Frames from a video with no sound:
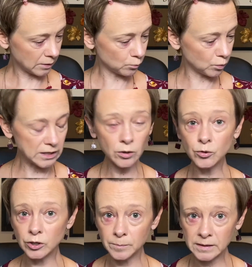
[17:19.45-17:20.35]
We are
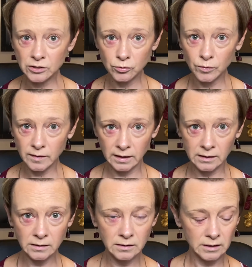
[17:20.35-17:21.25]
going to be
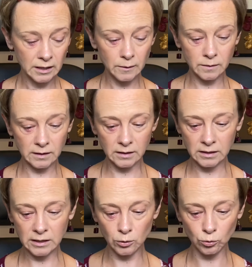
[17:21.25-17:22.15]
using
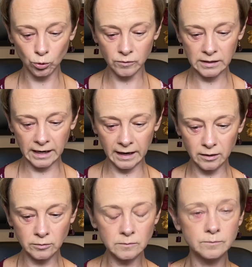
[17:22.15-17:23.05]
the
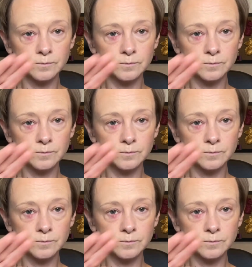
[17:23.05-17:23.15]
L'Oreal